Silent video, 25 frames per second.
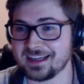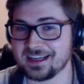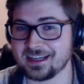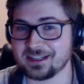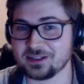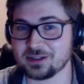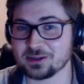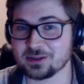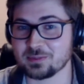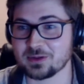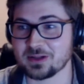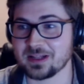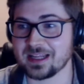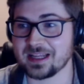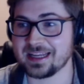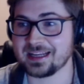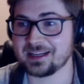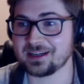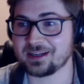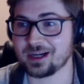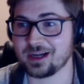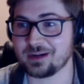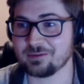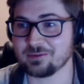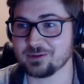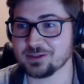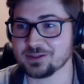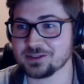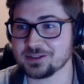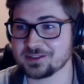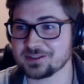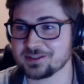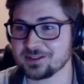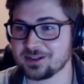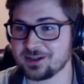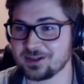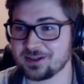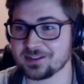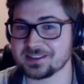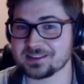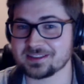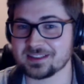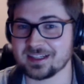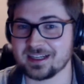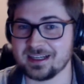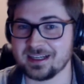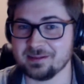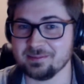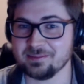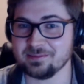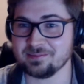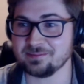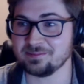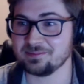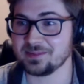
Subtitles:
You're playing covers all the time